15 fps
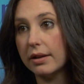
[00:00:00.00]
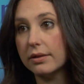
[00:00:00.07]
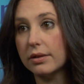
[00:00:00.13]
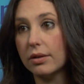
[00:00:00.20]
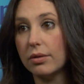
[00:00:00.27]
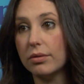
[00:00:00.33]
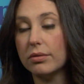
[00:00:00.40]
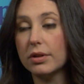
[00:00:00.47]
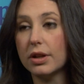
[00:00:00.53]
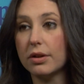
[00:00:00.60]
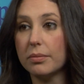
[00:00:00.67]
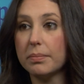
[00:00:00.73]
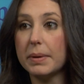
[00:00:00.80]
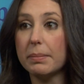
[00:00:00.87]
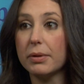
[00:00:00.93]
And so you
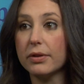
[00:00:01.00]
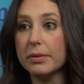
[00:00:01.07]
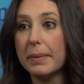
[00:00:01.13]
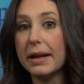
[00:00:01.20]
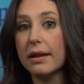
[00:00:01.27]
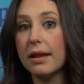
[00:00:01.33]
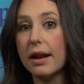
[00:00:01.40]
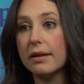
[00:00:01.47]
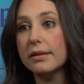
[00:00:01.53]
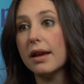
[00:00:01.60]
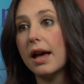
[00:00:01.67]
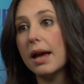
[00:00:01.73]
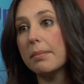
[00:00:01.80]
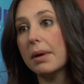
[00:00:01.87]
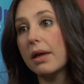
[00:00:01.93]
know people are spending a lot of
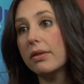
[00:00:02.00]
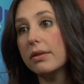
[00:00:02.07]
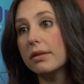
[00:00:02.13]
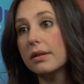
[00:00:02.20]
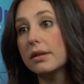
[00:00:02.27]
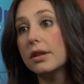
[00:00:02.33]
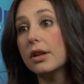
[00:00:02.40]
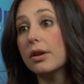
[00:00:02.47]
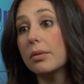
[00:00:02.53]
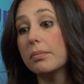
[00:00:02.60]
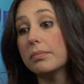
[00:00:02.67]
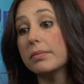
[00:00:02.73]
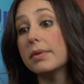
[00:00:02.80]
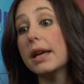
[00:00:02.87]
time on you know